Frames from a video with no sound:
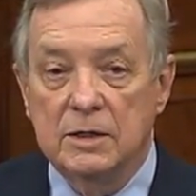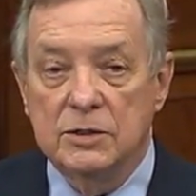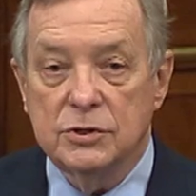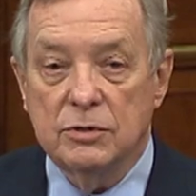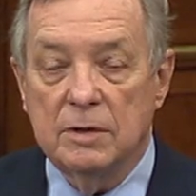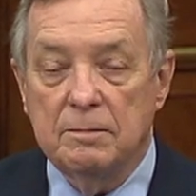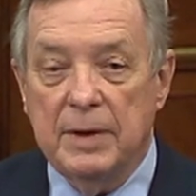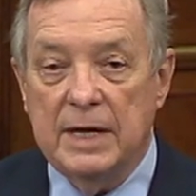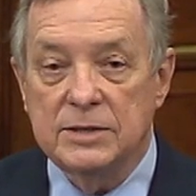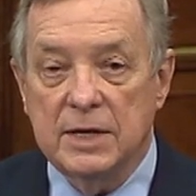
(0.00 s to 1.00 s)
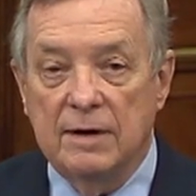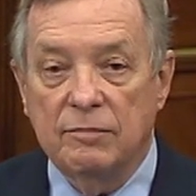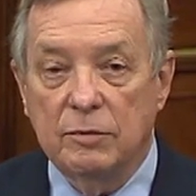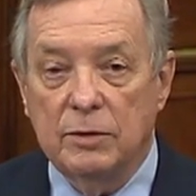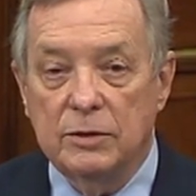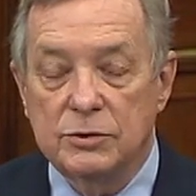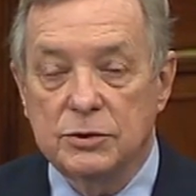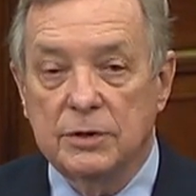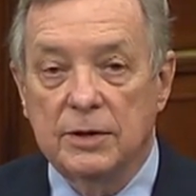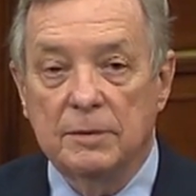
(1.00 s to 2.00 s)
stormed past everyone who
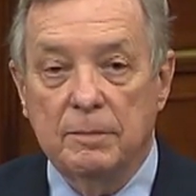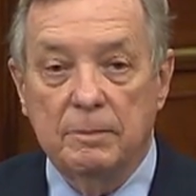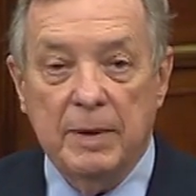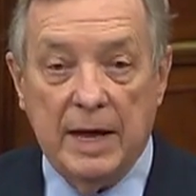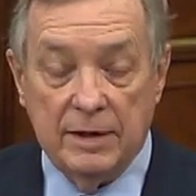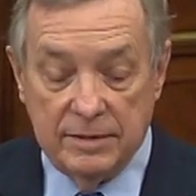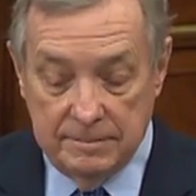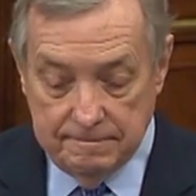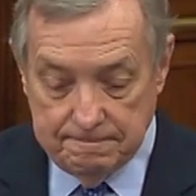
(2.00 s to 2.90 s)
stood in their path.